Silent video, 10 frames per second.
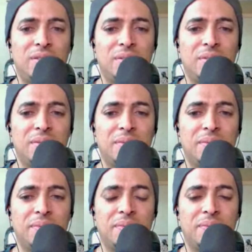
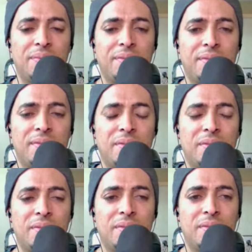
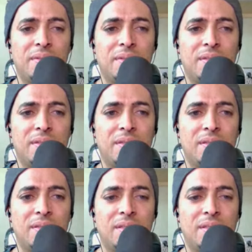(silence)